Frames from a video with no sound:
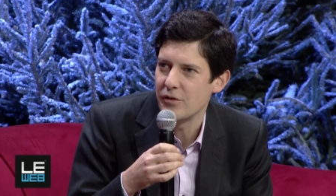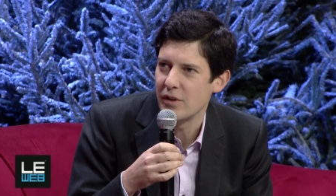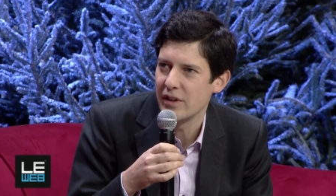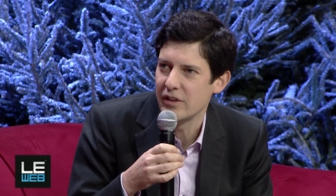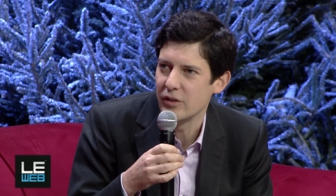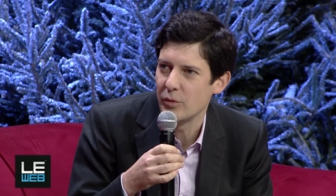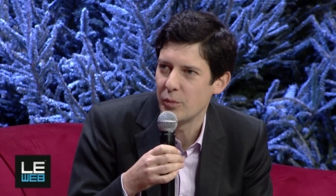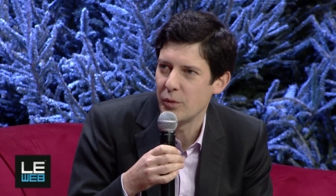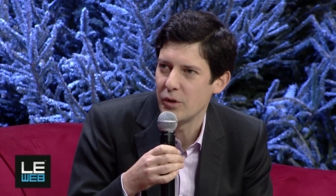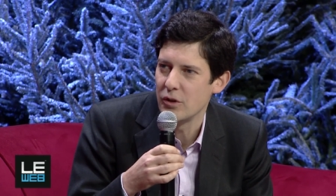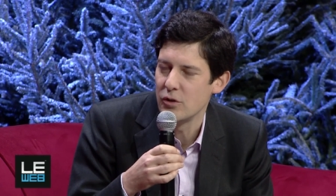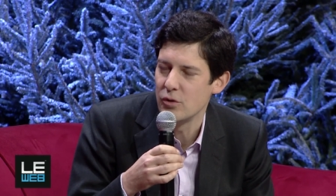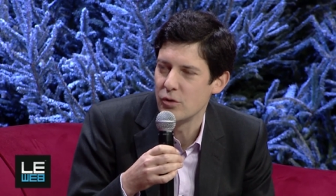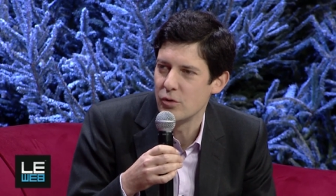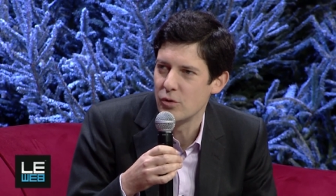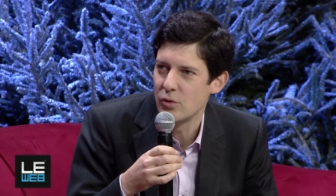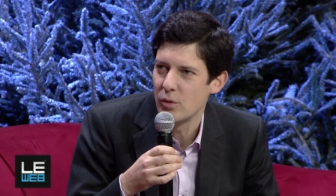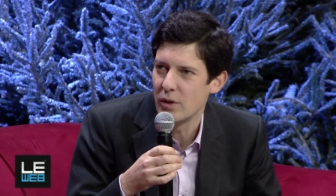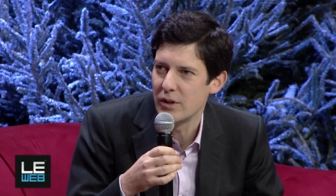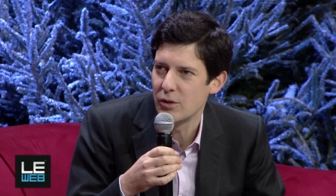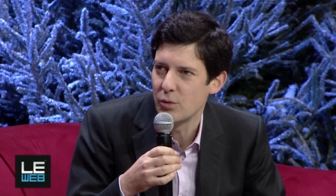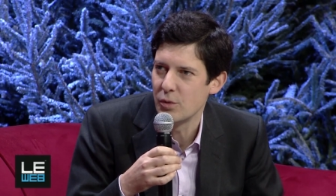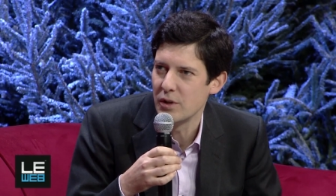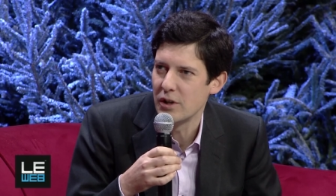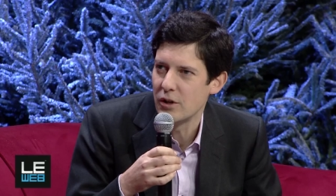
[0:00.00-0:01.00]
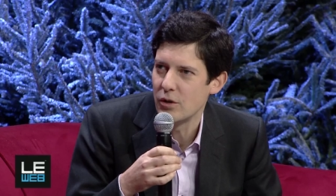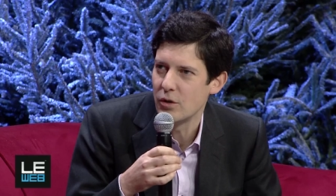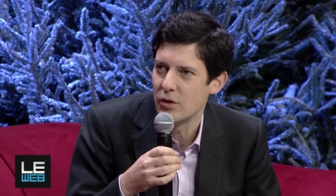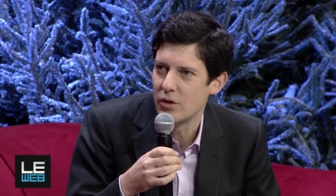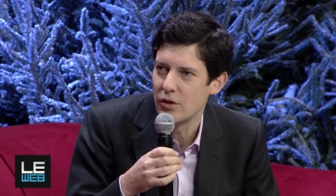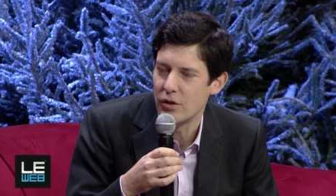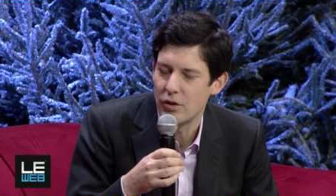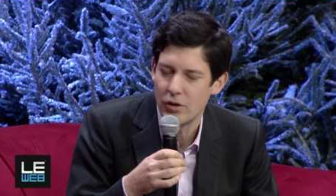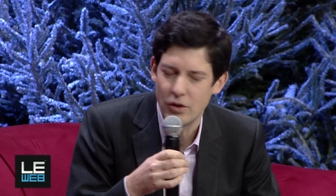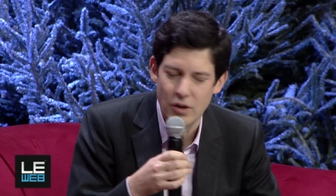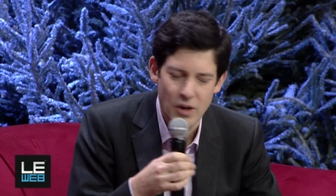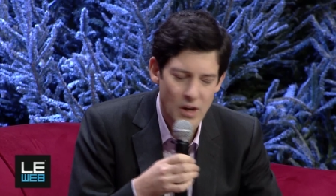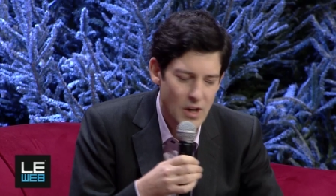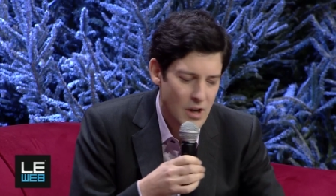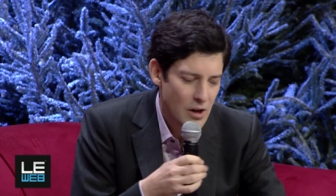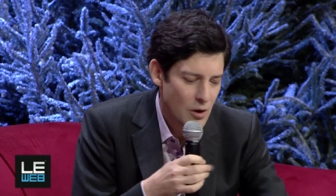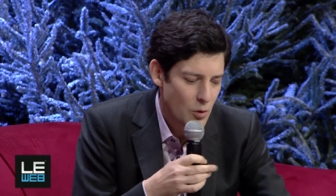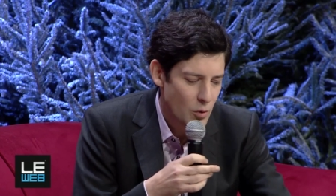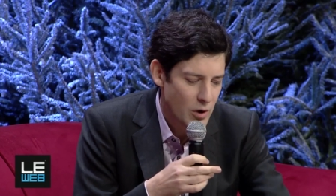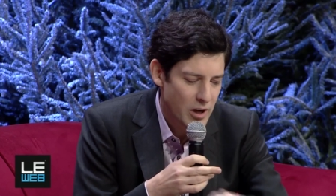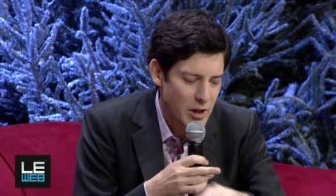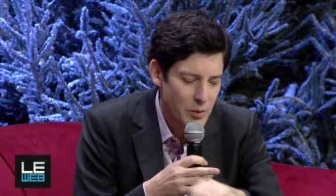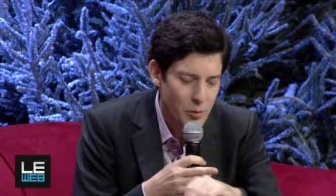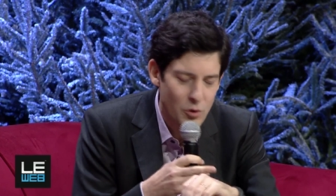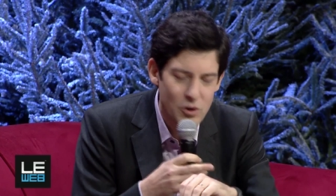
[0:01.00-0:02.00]
For example, you know what we call the
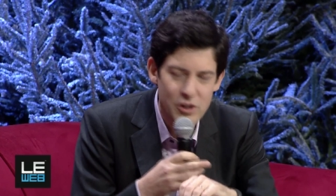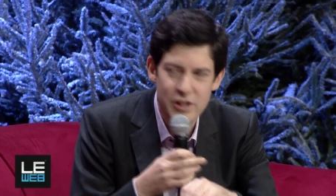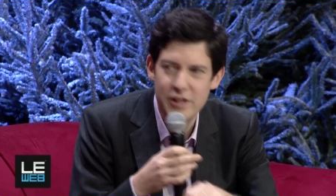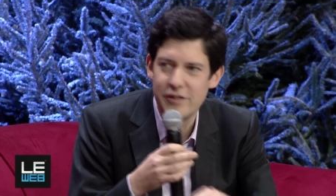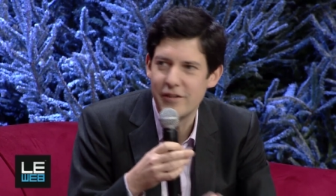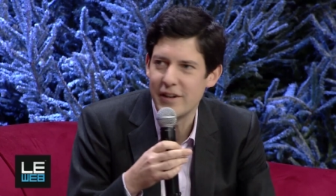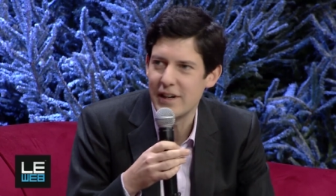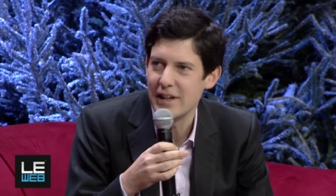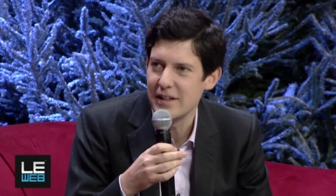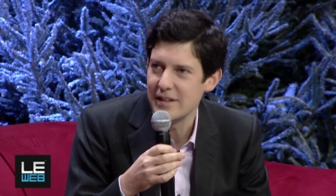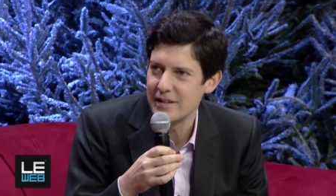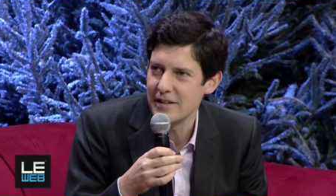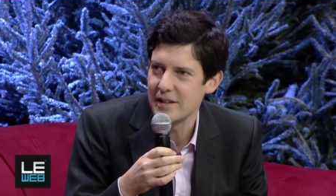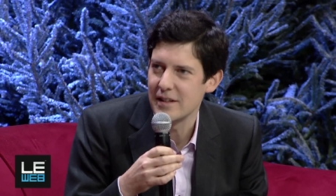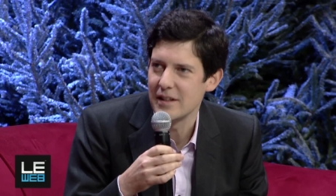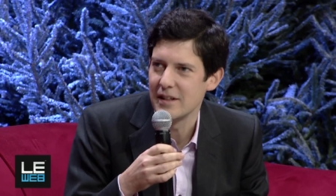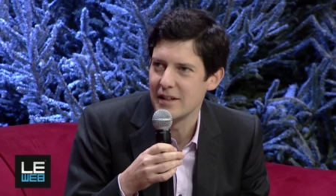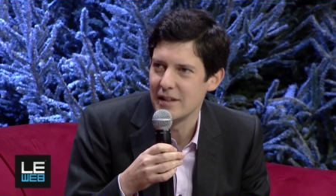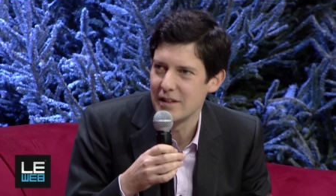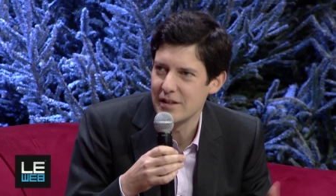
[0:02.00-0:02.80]
wearable device.